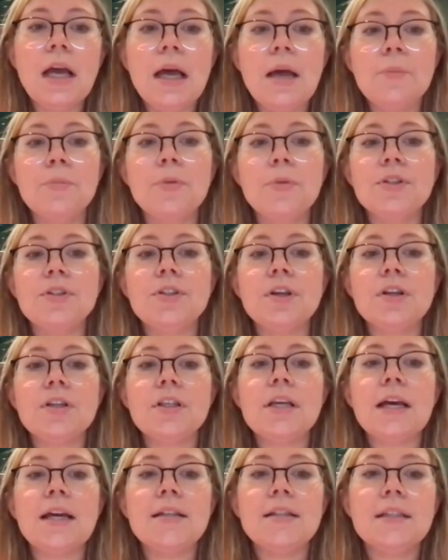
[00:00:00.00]
but don't
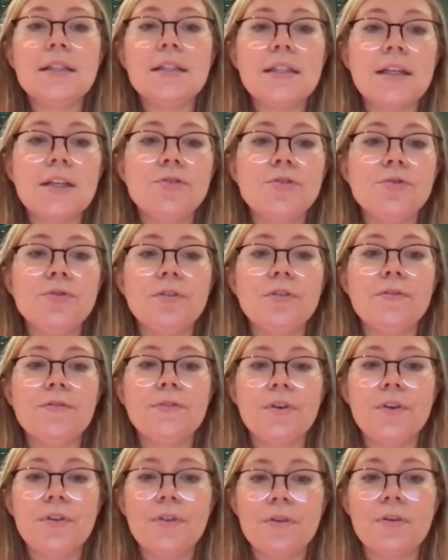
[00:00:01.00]
hesitate to go
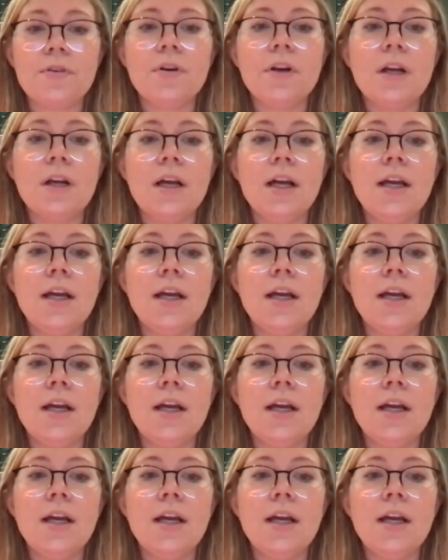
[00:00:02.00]
further